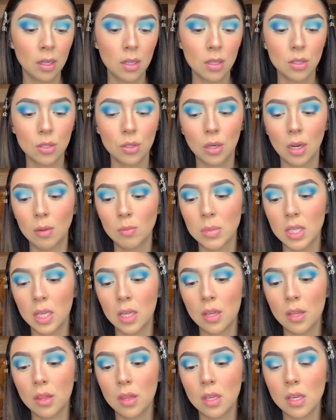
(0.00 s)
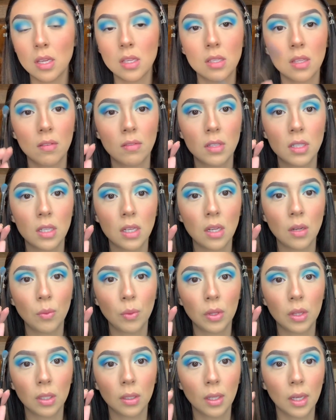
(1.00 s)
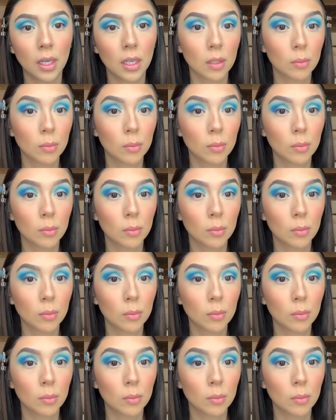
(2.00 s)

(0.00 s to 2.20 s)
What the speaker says: So now I'm taking the E17 with the lighter